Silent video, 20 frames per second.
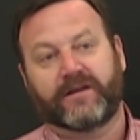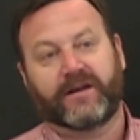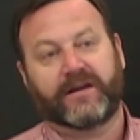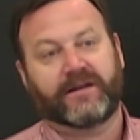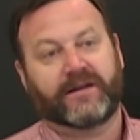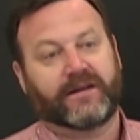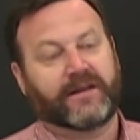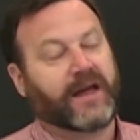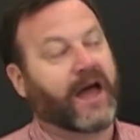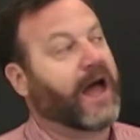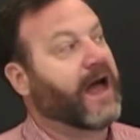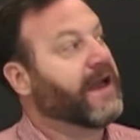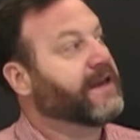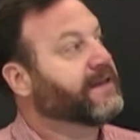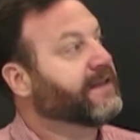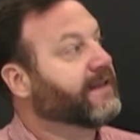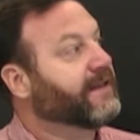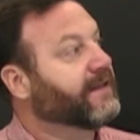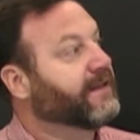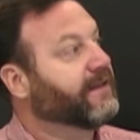to
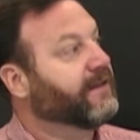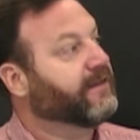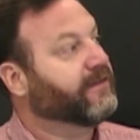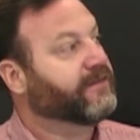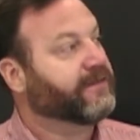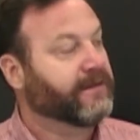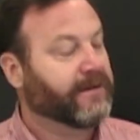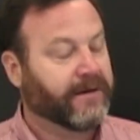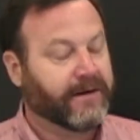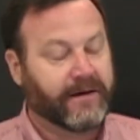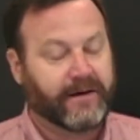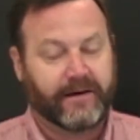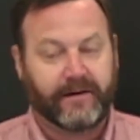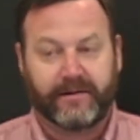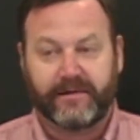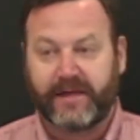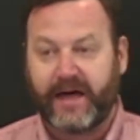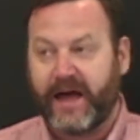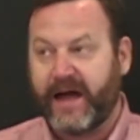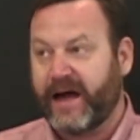the idea of
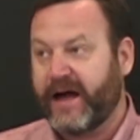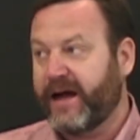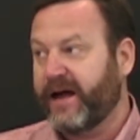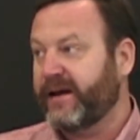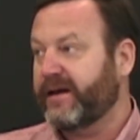changes,